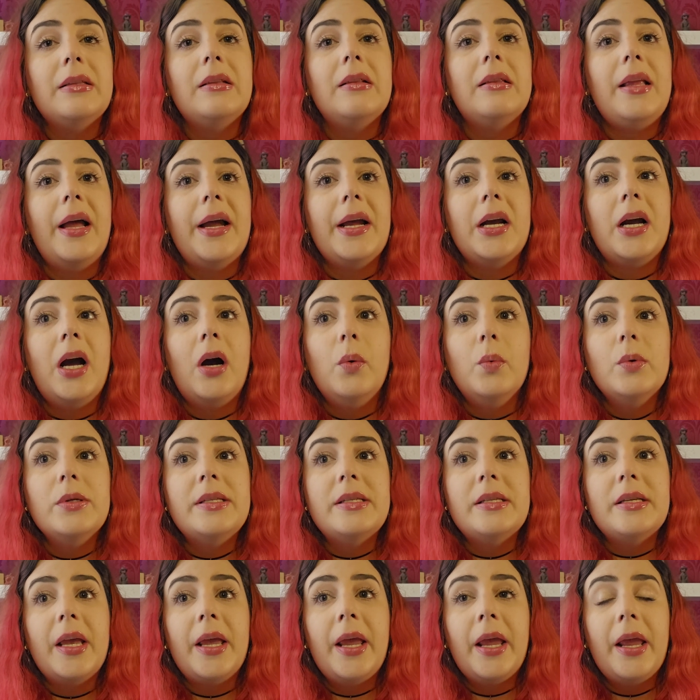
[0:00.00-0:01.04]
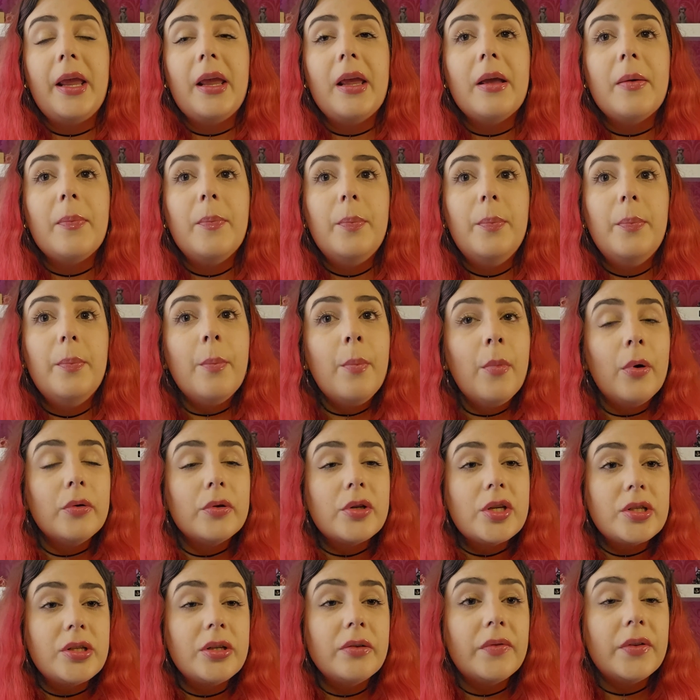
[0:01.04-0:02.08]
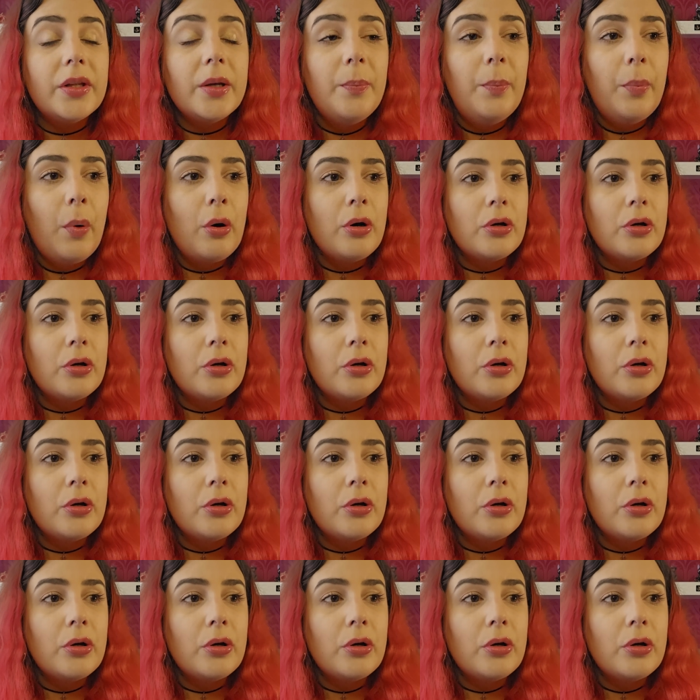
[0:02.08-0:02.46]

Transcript: like I was saying, most of the